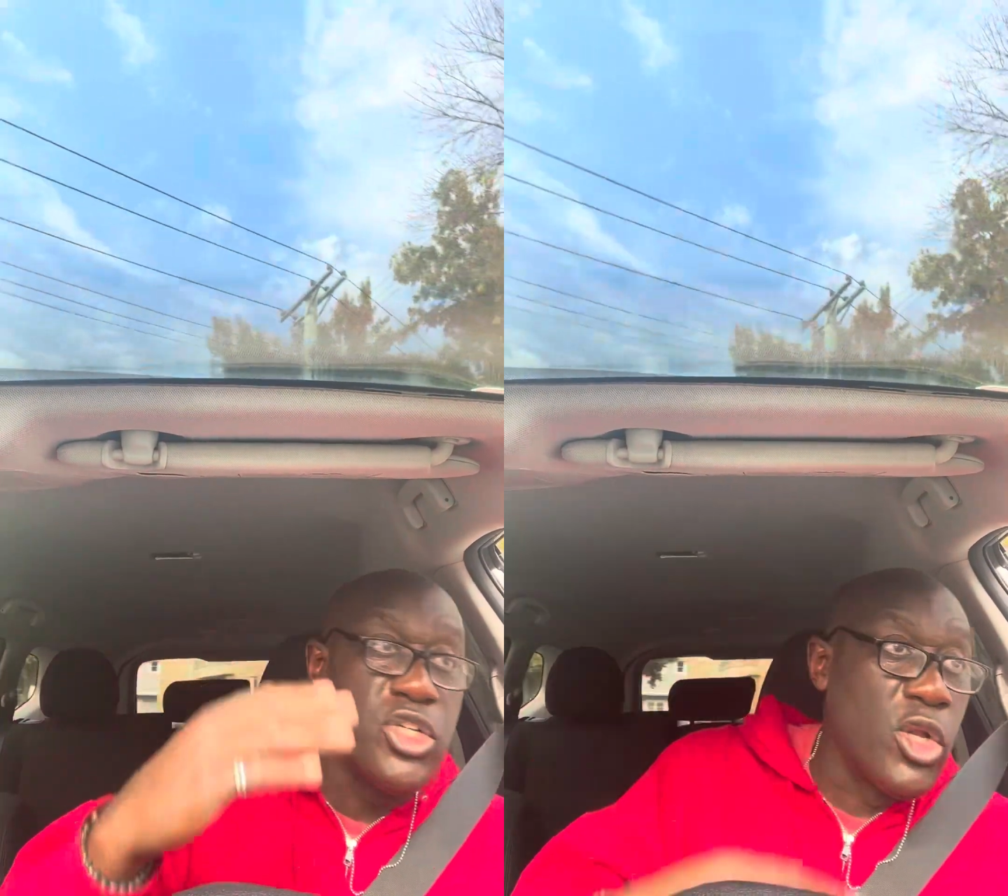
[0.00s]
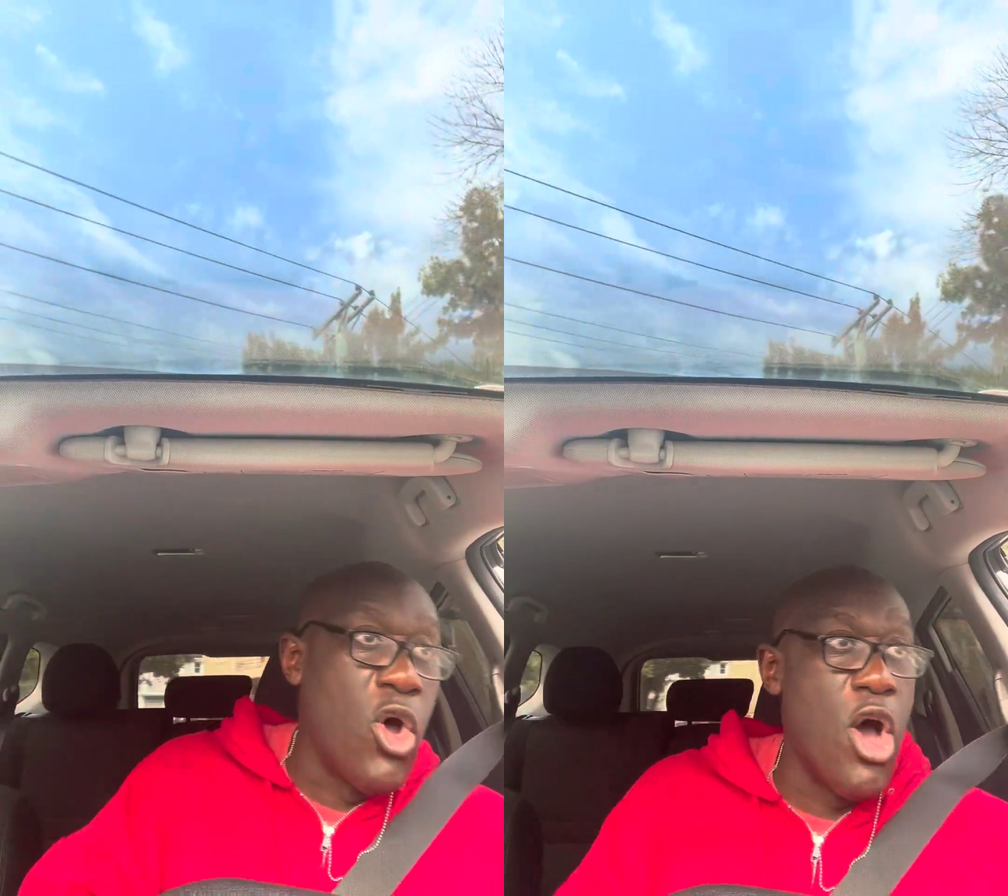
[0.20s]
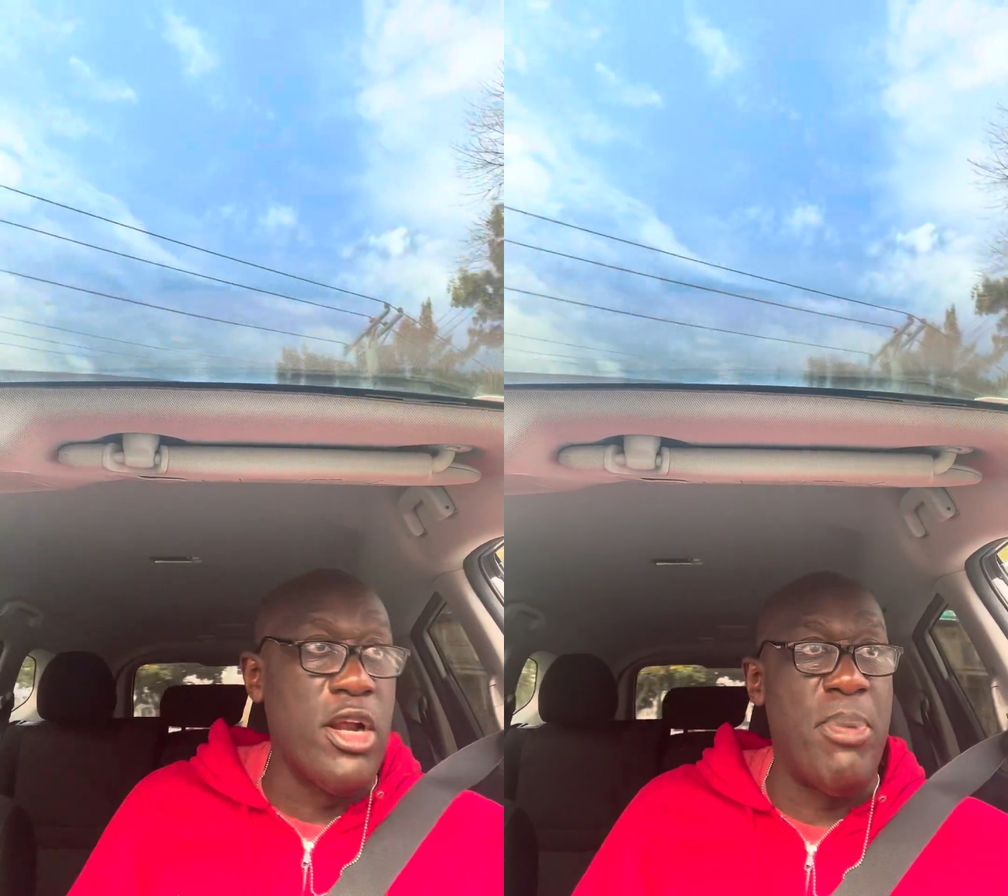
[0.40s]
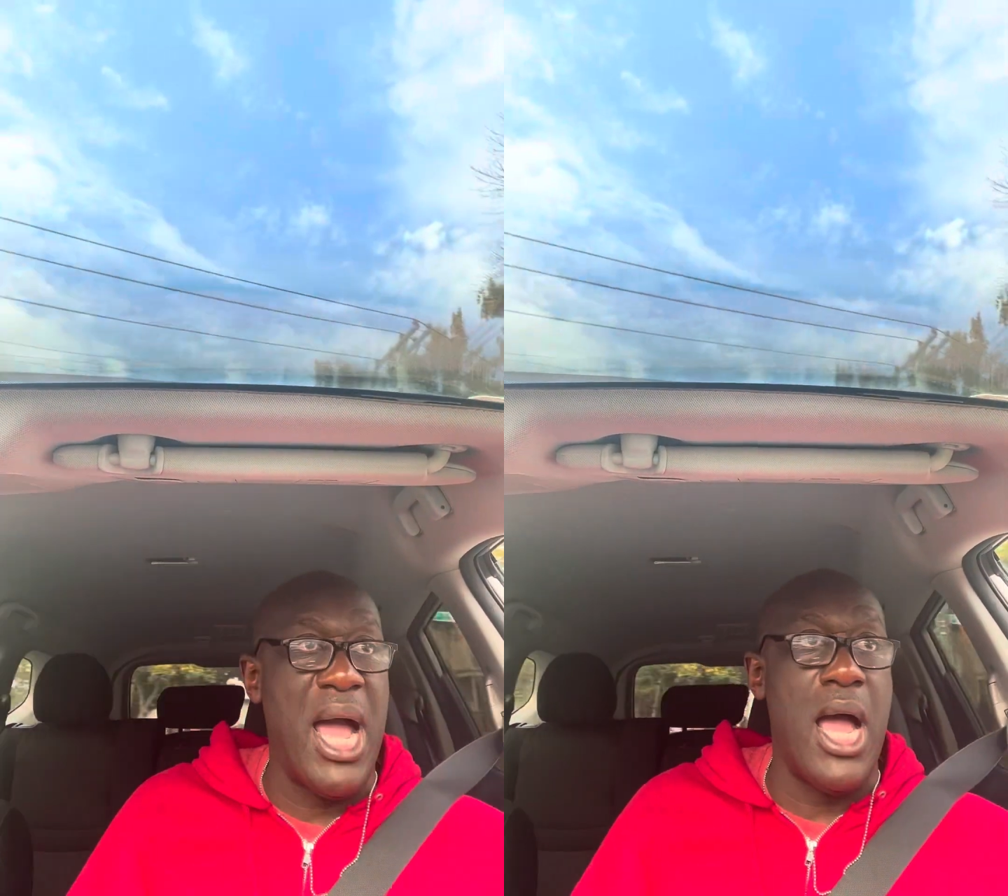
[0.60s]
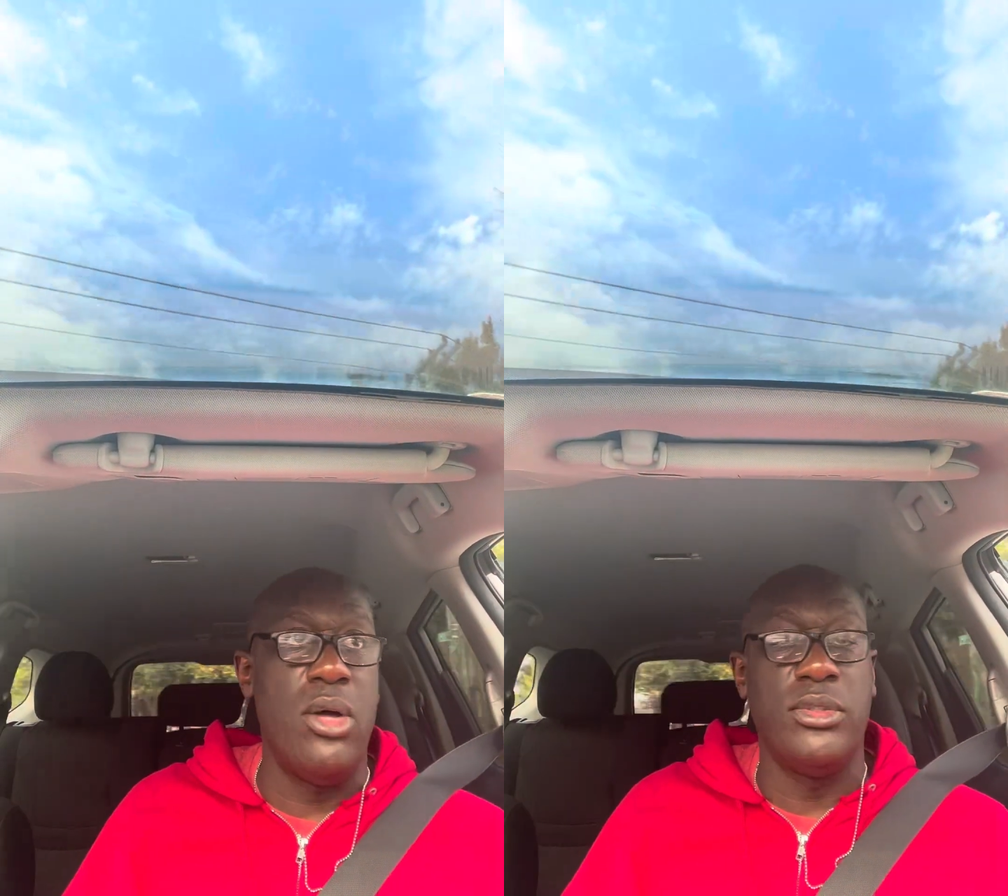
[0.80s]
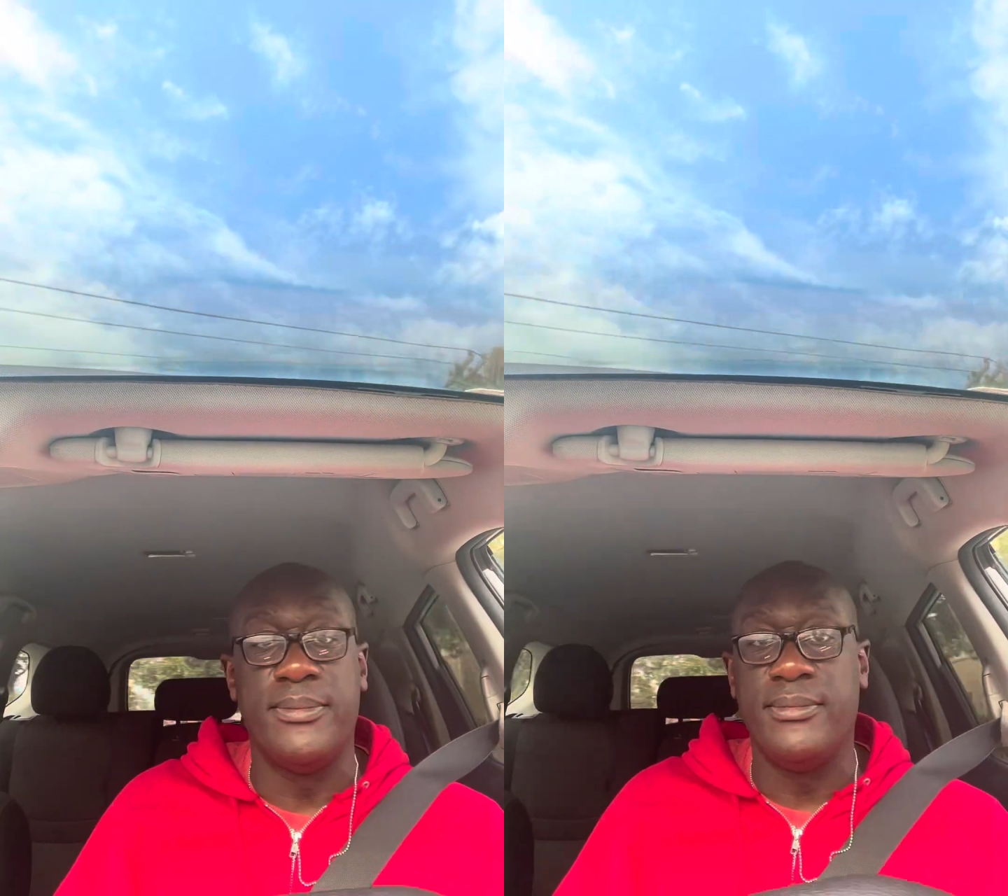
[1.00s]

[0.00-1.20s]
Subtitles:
the Lord about.